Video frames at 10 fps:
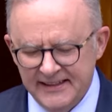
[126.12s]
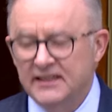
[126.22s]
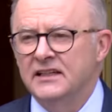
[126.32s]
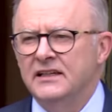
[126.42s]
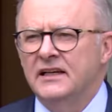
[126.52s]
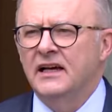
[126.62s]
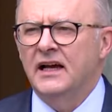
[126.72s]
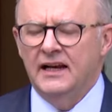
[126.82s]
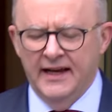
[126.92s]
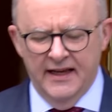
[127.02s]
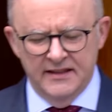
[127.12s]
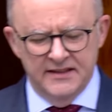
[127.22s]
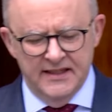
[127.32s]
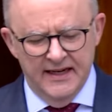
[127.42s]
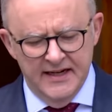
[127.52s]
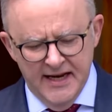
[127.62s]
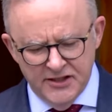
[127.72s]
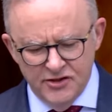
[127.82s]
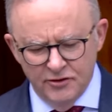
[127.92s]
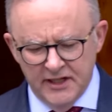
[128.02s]
I can announce that the
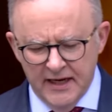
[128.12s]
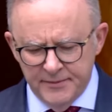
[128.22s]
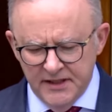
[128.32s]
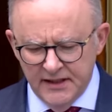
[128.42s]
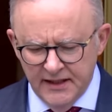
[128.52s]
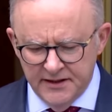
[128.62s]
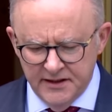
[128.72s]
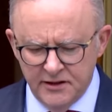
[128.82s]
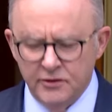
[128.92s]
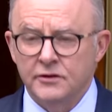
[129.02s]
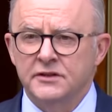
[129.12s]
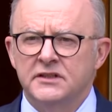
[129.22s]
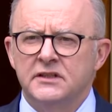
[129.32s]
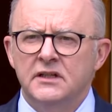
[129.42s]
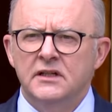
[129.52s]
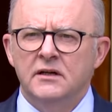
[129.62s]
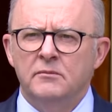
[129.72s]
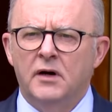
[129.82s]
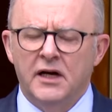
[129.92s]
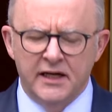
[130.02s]
ban, considered a political win for
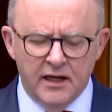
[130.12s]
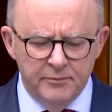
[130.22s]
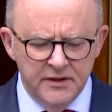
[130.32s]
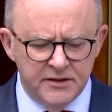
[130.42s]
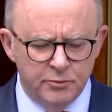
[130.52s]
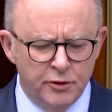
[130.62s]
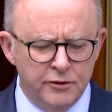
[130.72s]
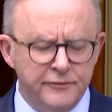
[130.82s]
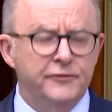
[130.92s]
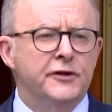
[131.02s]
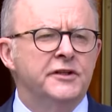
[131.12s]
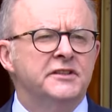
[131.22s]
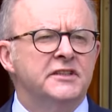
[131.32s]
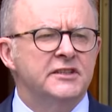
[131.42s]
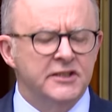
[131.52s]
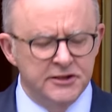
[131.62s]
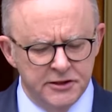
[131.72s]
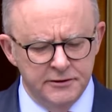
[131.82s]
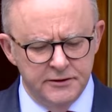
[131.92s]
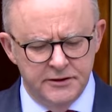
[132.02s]
Prime Minister Anthony Albanese,
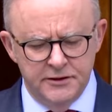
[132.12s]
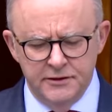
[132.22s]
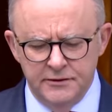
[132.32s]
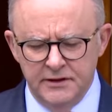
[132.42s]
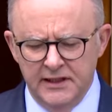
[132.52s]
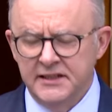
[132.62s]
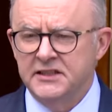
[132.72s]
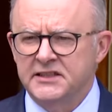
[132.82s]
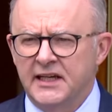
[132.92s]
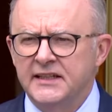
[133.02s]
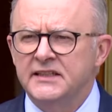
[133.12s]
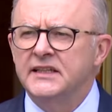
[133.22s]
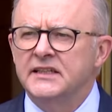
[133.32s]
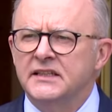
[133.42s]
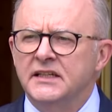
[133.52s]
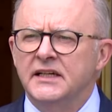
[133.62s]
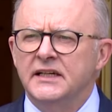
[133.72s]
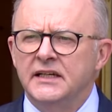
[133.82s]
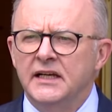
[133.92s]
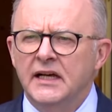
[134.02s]
could strain Australia's relationship
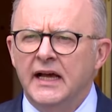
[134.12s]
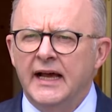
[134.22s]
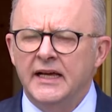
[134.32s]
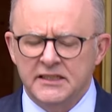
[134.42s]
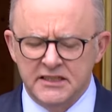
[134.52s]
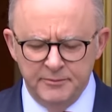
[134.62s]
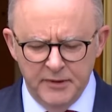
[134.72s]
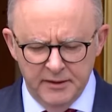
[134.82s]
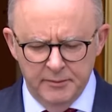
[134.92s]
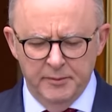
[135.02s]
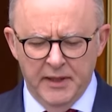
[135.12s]
with key ally the United